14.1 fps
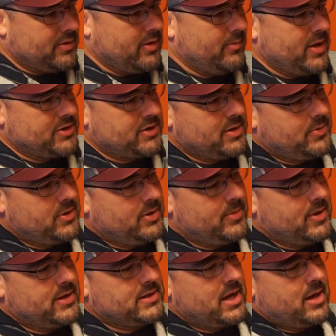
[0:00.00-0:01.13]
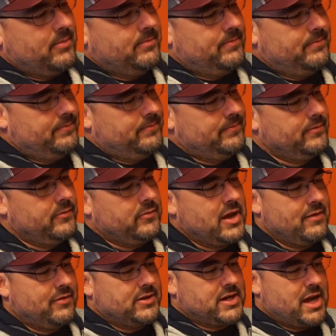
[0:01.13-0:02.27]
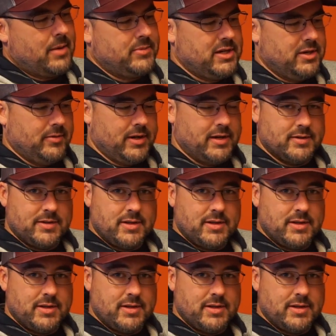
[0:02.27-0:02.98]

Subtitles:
I'll mention up here by the top, we have the top D-rings.